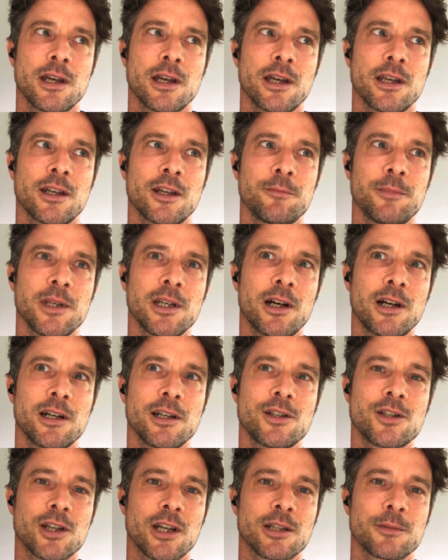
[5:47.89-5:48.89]
and I'd be
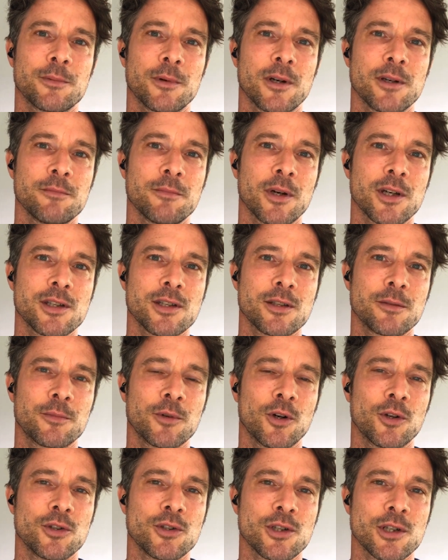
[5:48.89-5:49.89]
hijacked by my
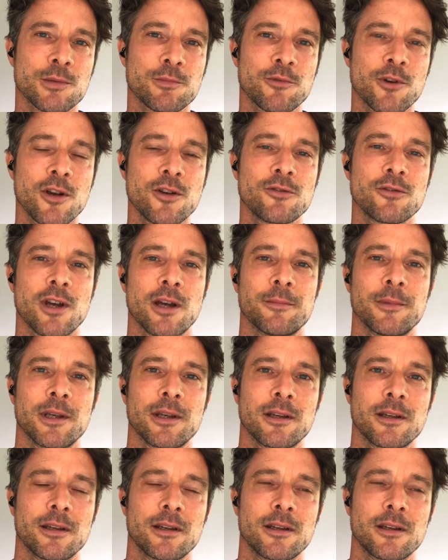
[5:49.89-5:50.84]
subconscious programming.